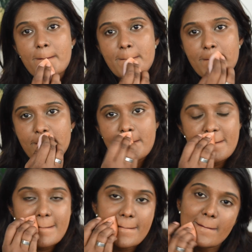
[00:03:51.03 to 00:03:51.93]

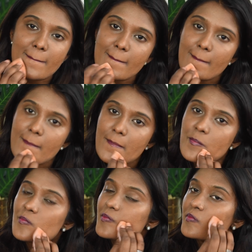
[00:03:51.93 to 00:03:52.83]

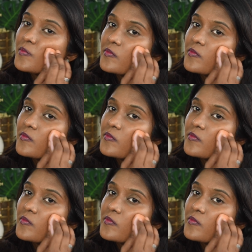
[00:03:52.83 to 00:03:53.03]
(silence)